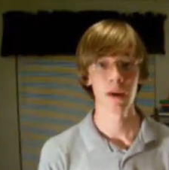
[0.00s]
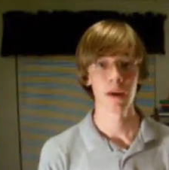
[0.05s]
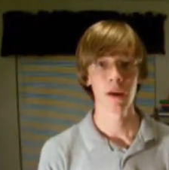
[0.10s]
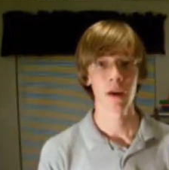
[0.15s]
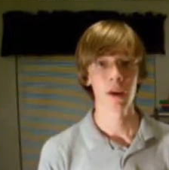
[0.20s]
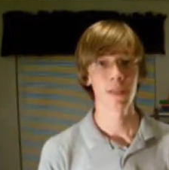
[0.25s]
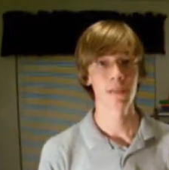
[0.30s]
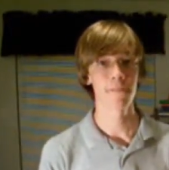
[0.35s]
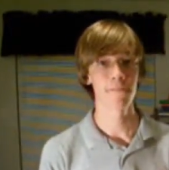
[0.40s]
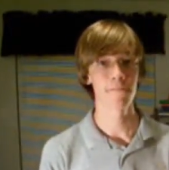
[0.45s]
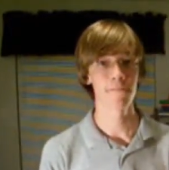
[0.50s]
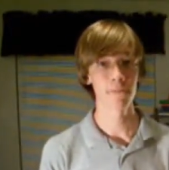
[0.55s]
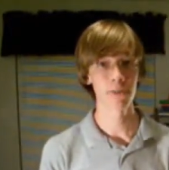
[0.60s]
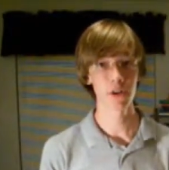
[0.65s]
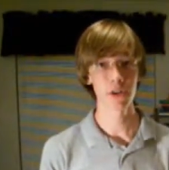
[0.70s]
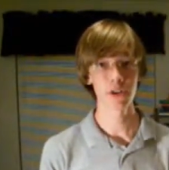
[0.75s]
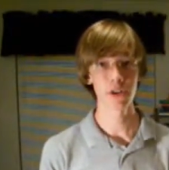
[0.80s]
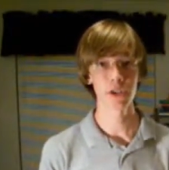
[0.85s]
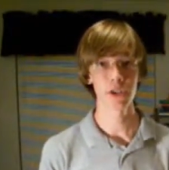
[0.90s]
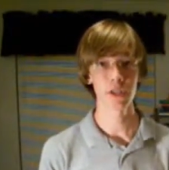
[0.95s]
The
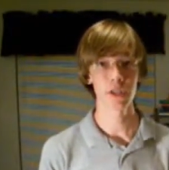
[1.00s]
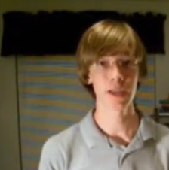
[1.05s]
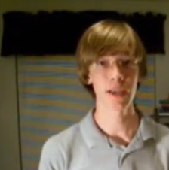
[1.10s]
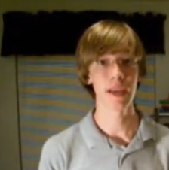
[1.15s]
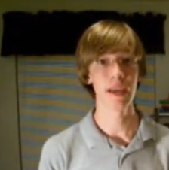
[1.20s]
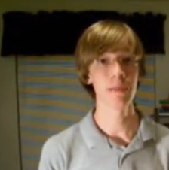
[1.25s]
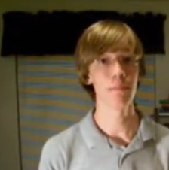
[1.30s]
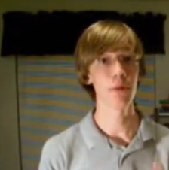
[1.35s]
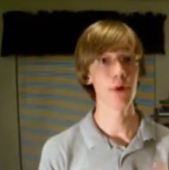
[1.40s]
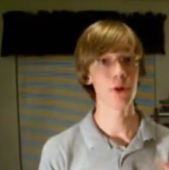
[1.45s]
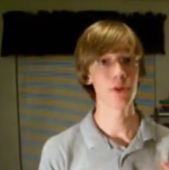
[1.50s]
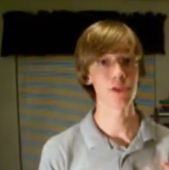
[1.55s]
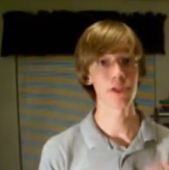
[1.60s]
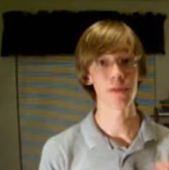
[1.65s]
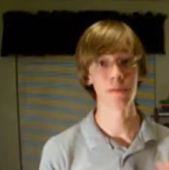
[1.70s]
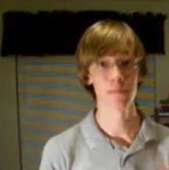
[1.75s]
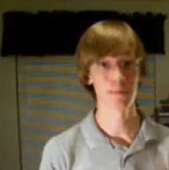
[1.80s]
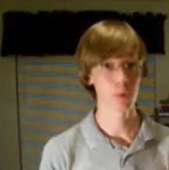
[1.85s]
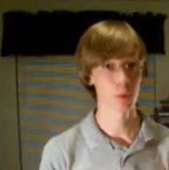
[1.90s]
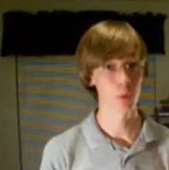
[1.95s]
first and most
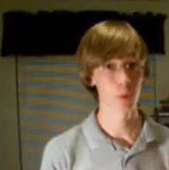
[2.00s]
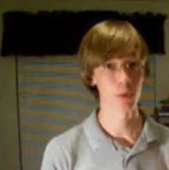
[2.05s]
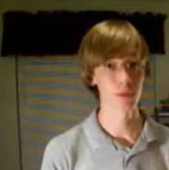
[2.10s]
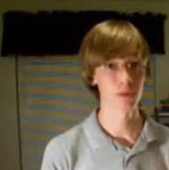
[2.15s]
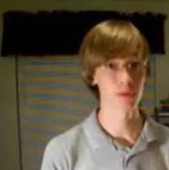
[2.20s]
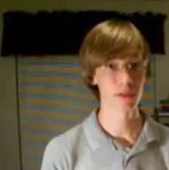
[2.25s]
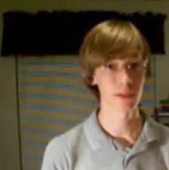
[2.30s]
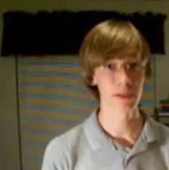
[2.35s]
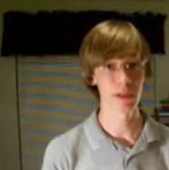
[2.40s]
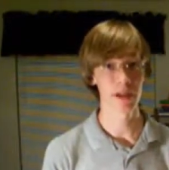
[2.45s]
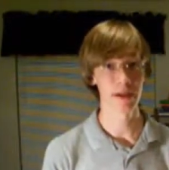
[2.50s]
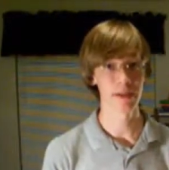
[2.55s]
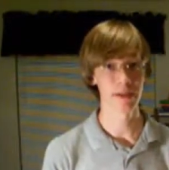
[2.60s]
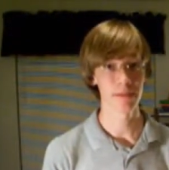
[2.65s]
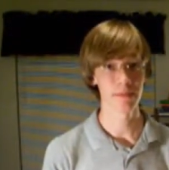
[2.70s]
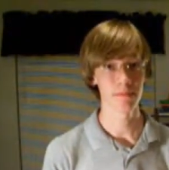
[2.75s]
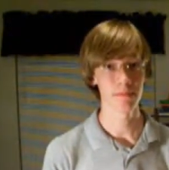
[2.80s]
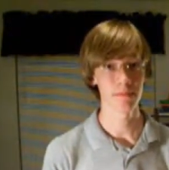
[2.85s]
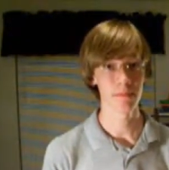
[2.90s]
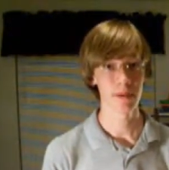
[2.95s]
important light
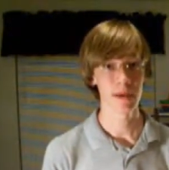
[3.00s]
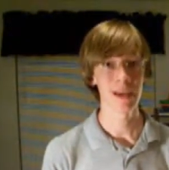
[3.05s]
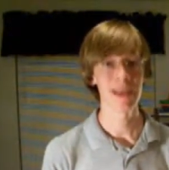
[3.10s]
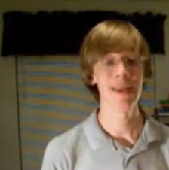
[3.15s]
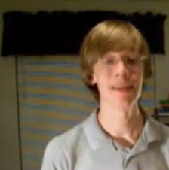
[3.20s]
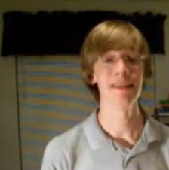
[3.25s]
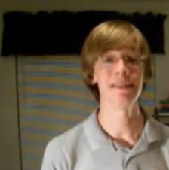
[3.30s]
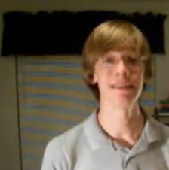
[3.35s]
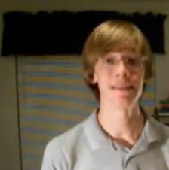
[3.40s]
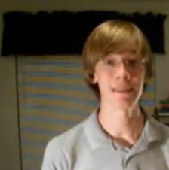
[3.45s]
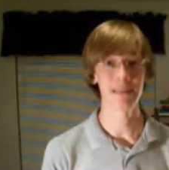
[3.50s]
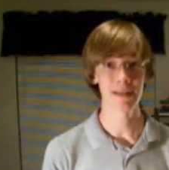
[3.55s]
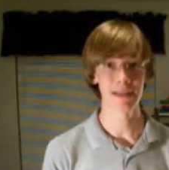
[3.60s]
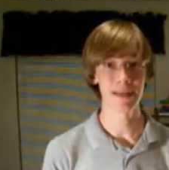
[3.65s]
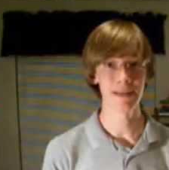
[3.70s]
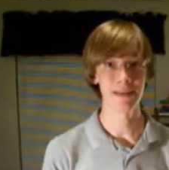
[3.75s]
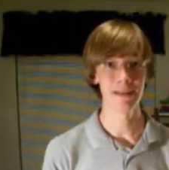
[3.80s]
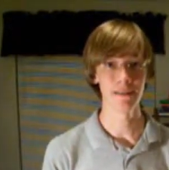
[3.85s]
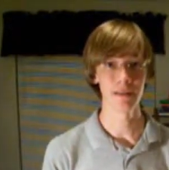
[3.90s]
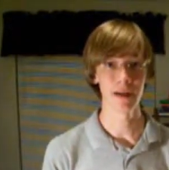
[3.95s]
is the key
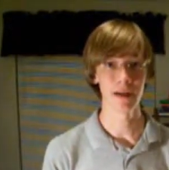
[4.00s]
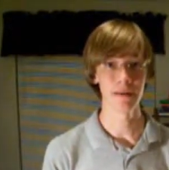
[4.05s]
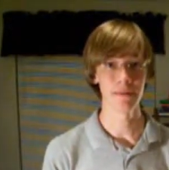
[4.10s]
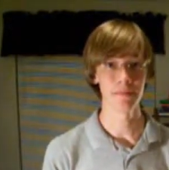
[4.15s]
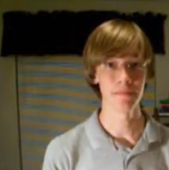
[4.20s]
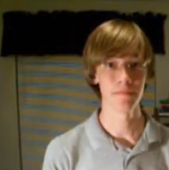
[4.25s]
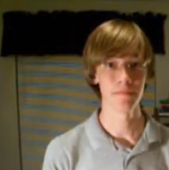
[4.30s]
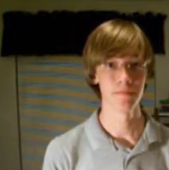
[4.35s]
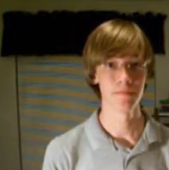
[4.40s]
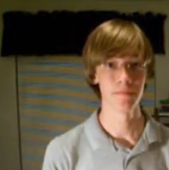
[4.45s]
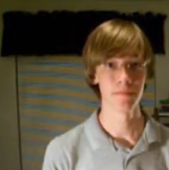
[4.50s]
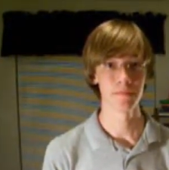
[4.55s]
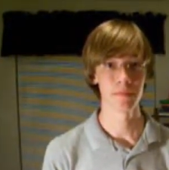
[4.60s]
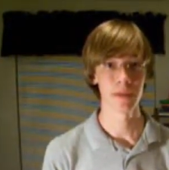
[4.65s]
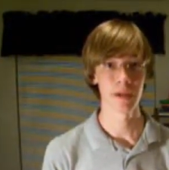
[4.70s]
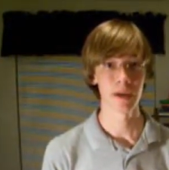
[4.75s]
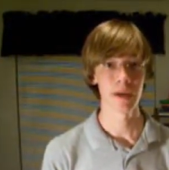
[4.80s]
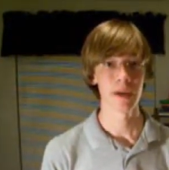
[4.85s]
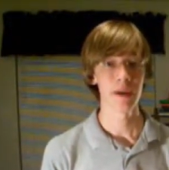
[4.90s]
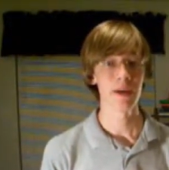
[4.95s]
light.
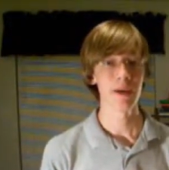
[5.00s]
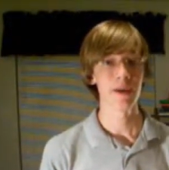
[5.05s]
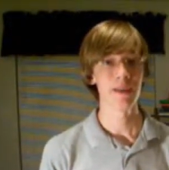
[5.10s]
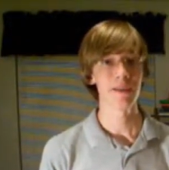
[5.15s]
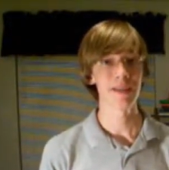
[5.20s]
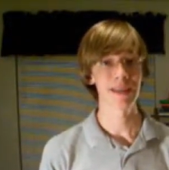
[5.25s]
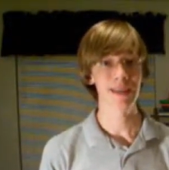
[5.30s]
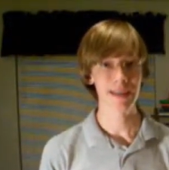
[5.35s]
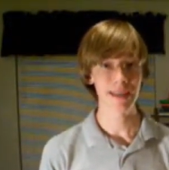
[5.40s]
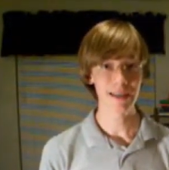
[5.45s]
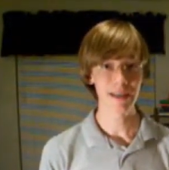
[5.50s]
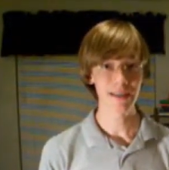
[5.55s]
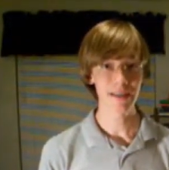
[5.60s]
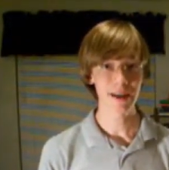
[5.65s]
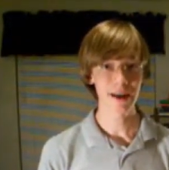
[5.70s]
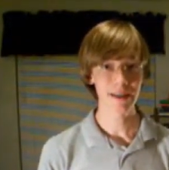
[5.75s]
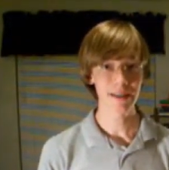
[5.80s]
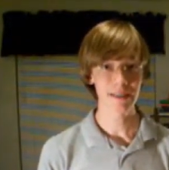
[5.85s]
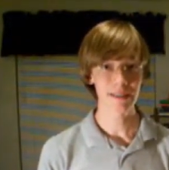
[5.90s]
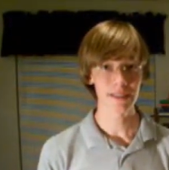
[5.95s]
The key
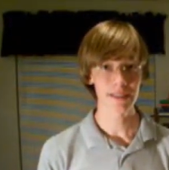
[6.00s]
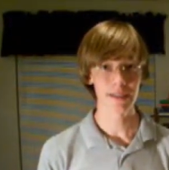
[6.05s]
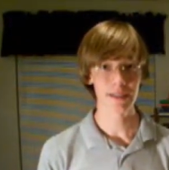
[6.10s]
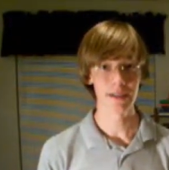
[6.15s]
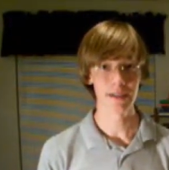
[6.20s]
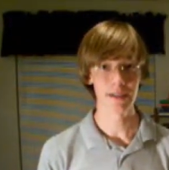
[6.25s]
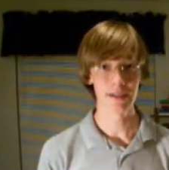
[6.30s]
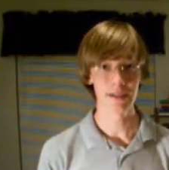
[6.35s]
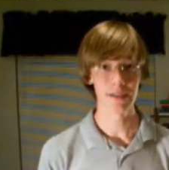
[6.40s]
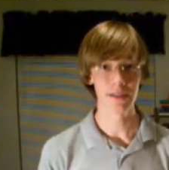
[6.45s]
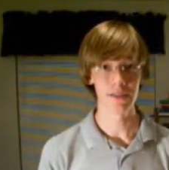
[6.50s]
light is